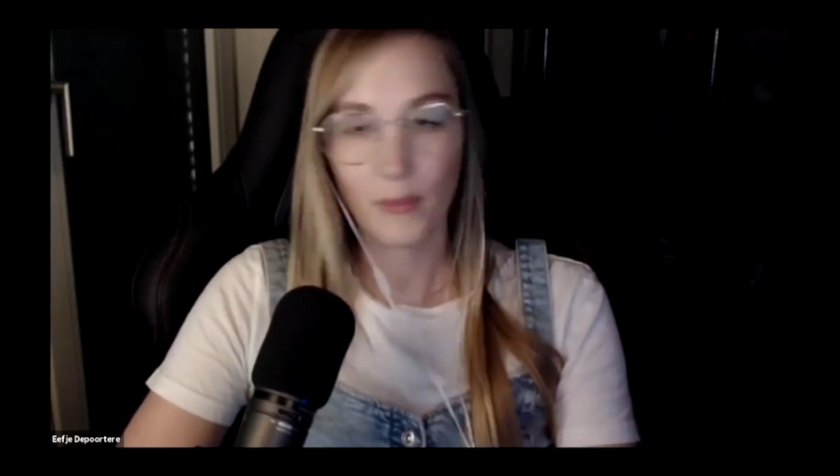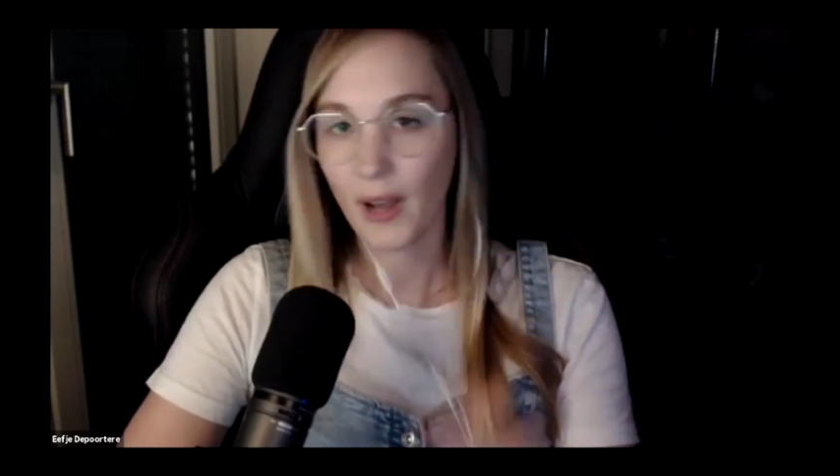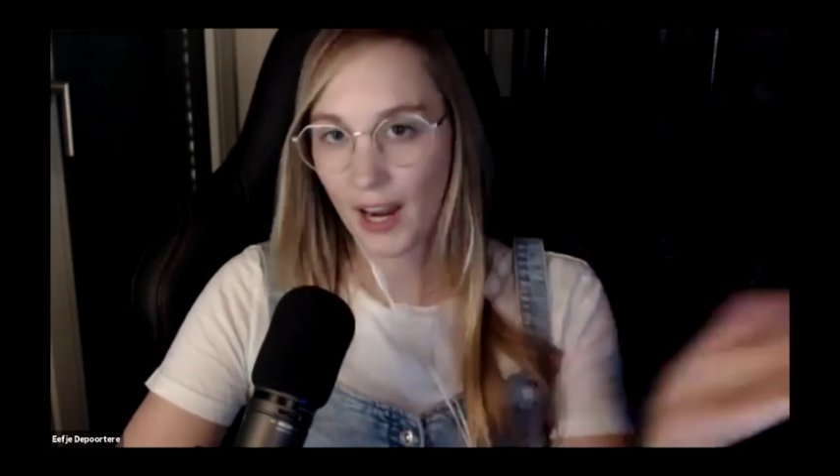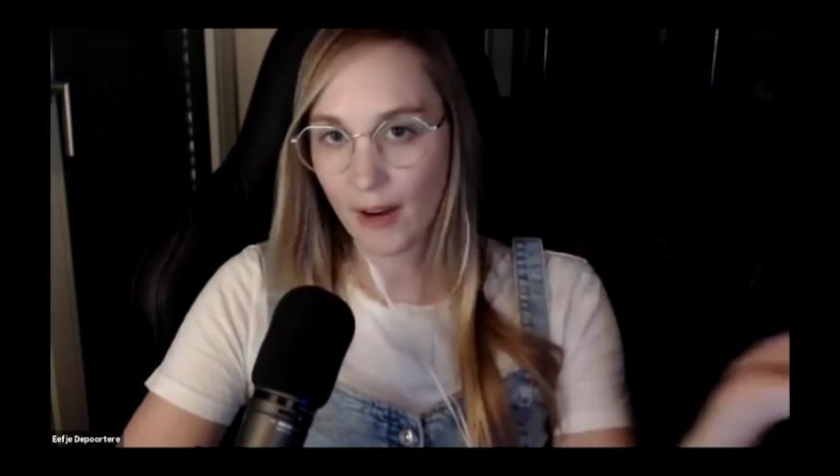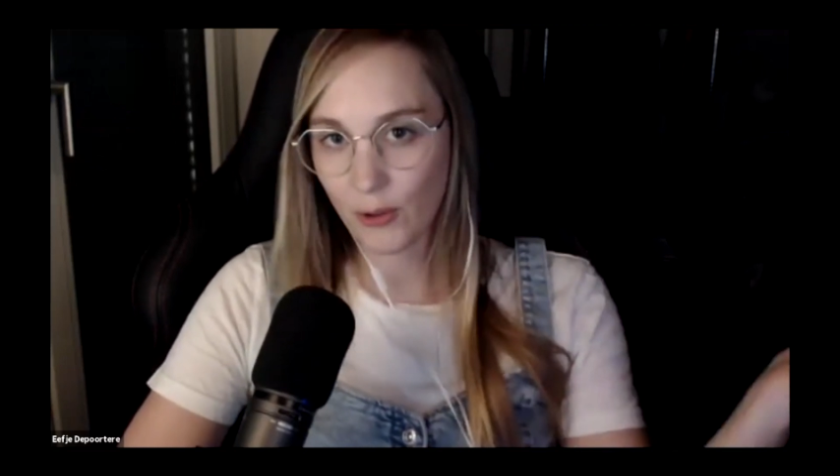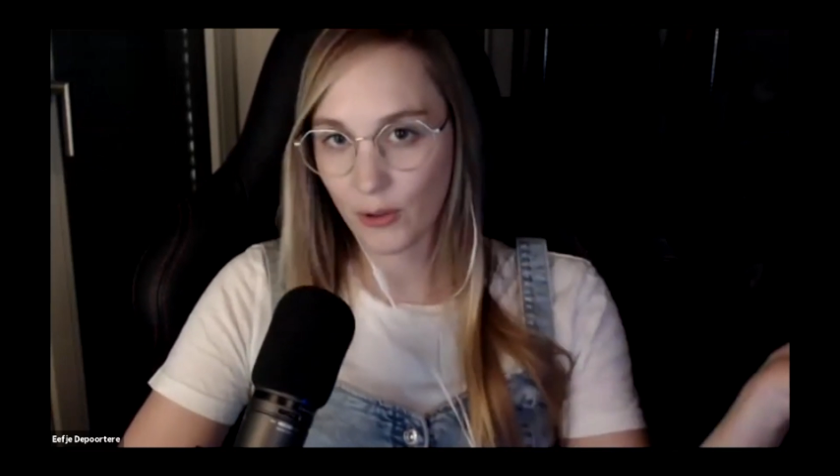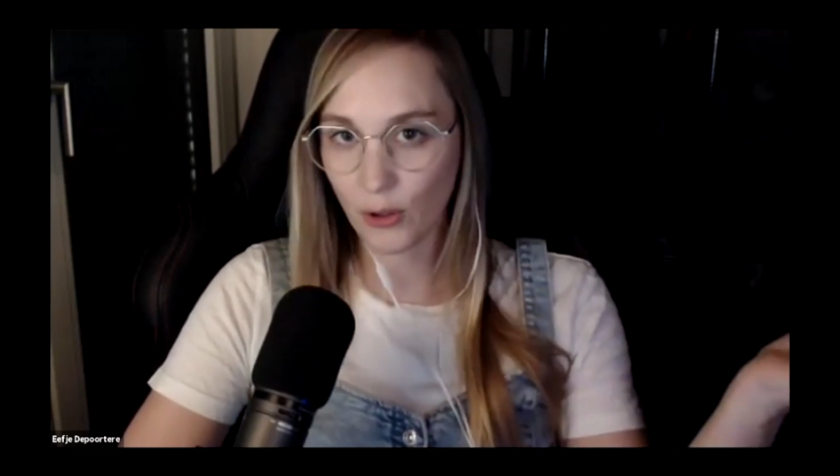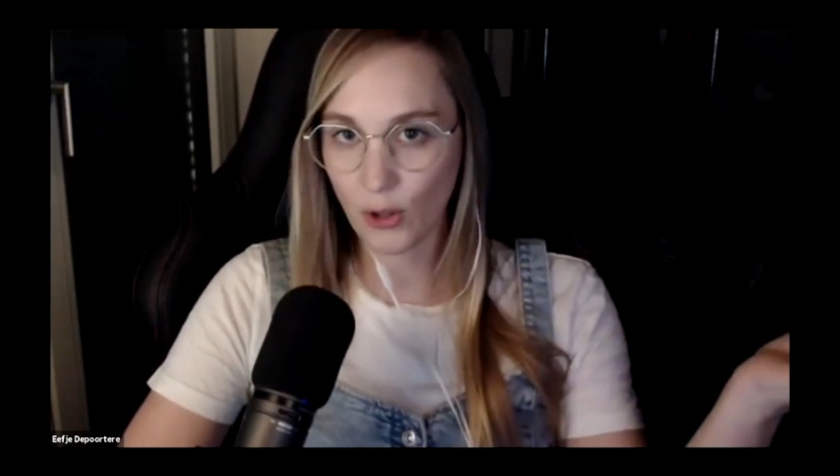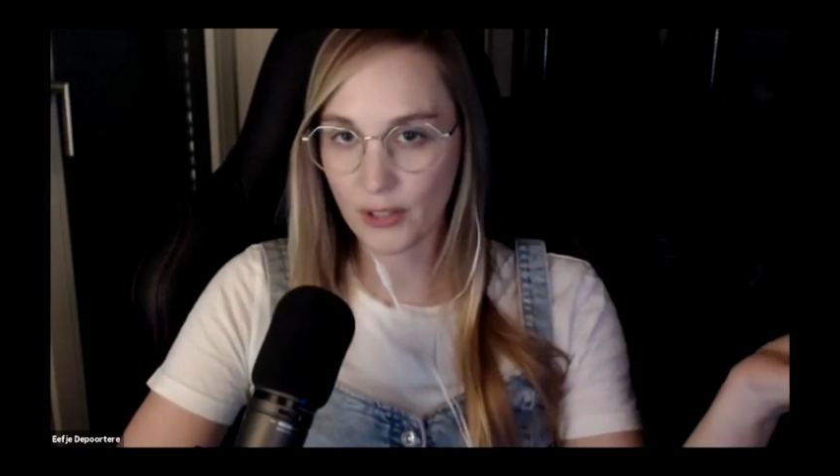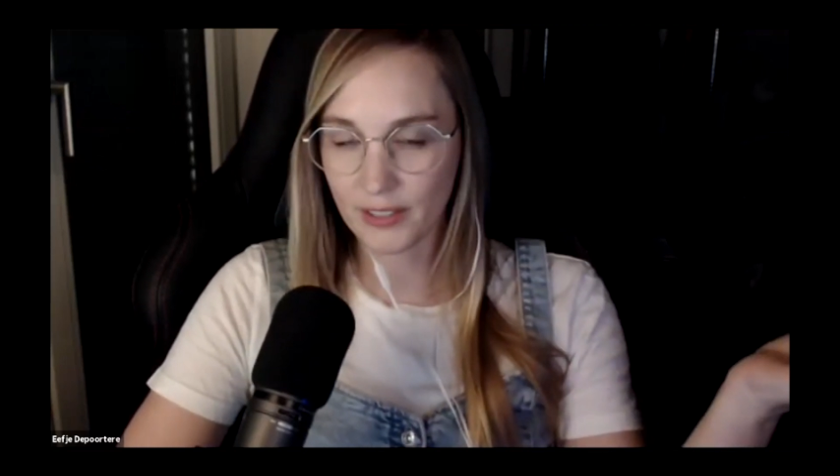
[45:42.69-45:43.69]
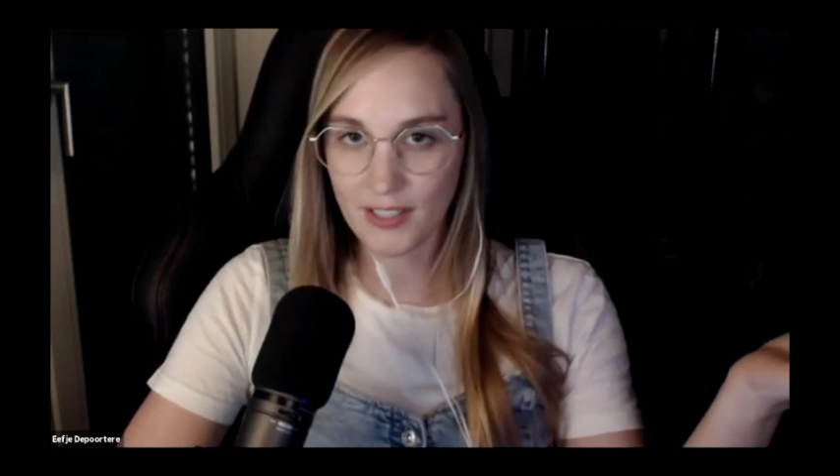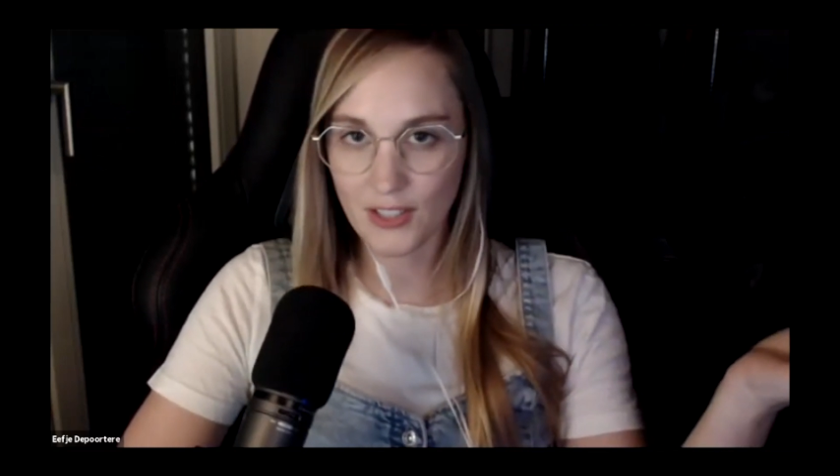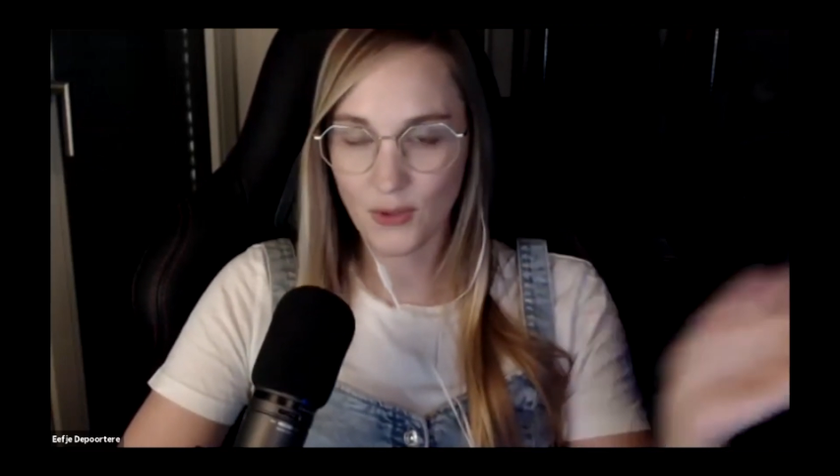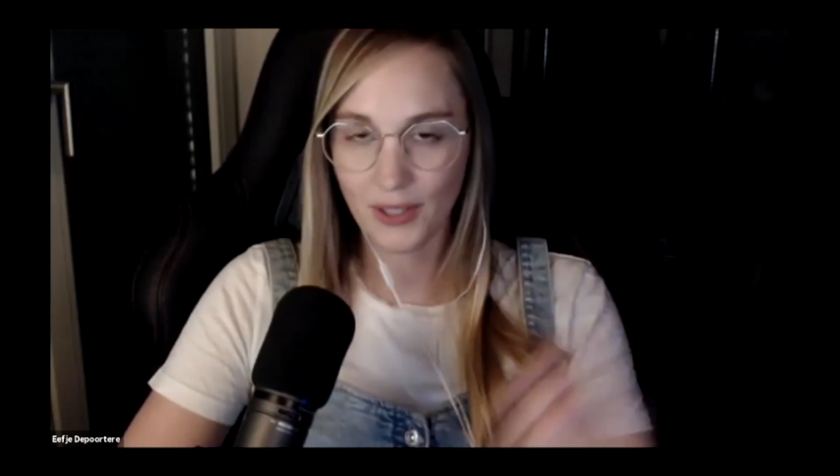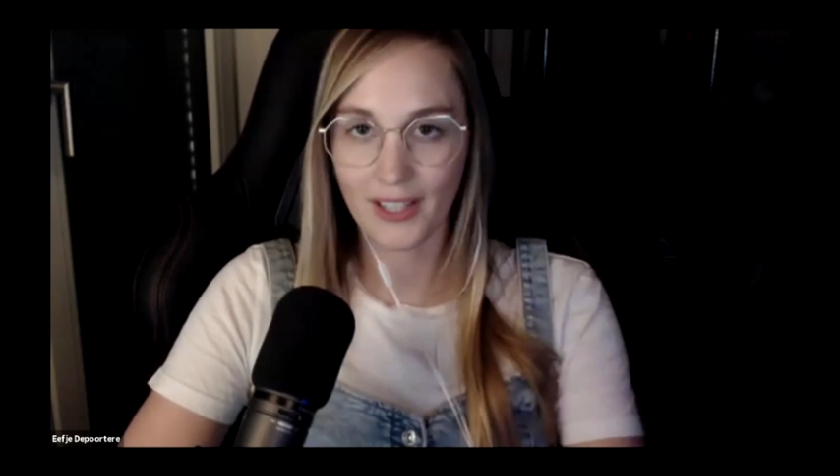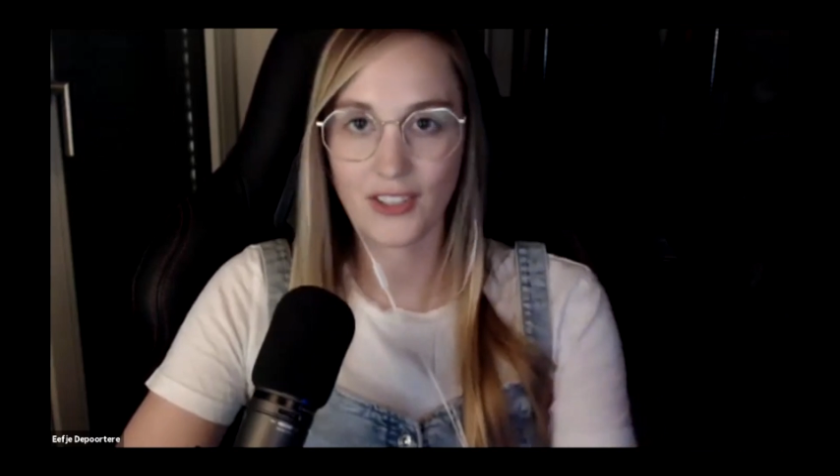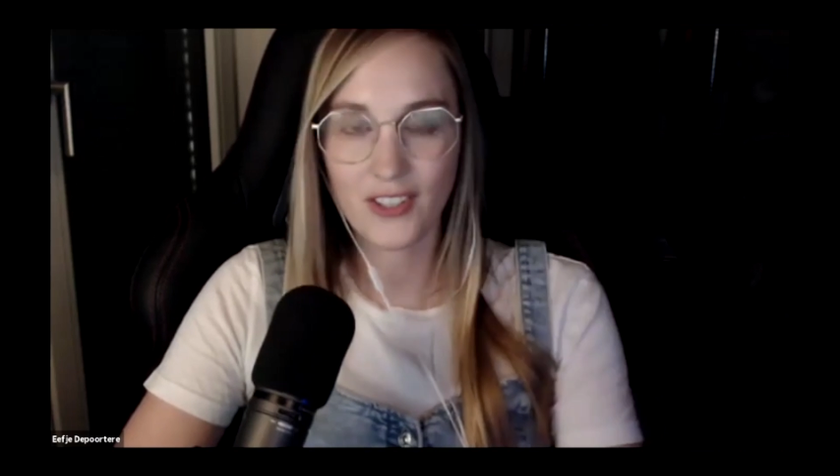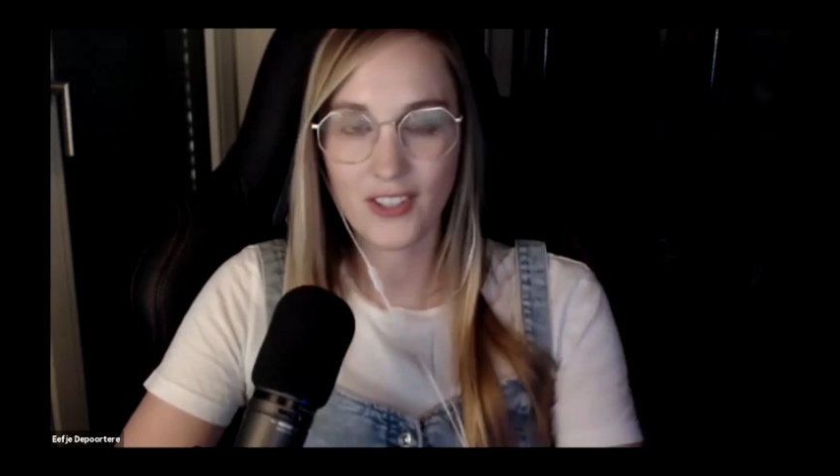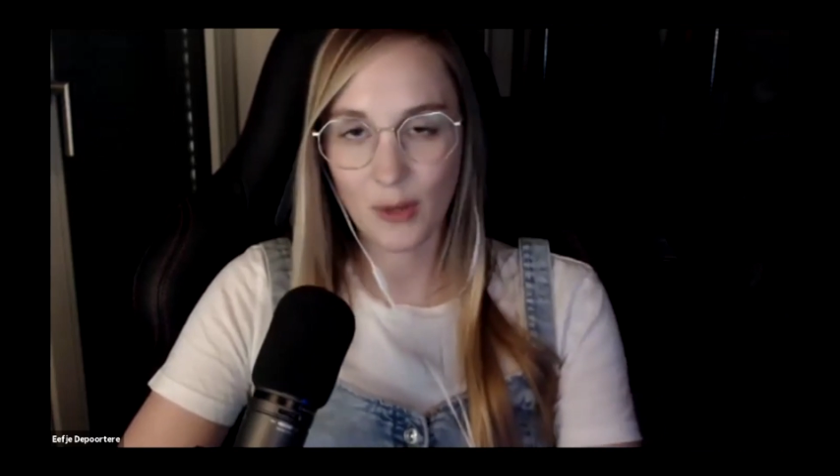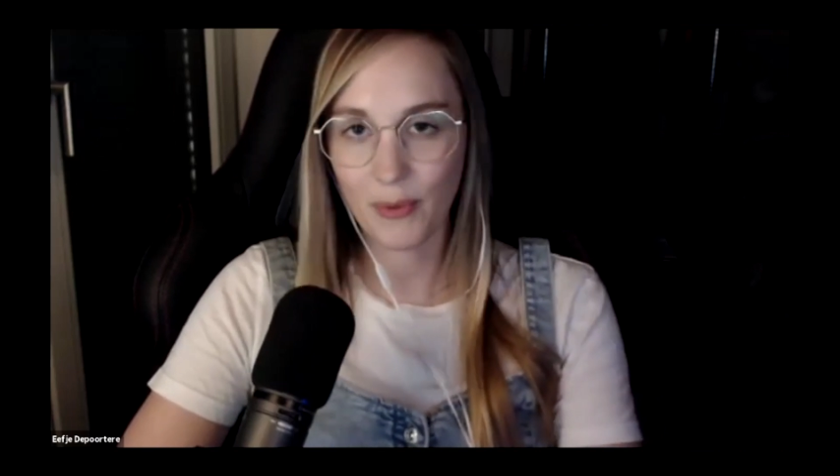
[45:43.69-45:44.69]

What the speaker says: have a long distance relationship,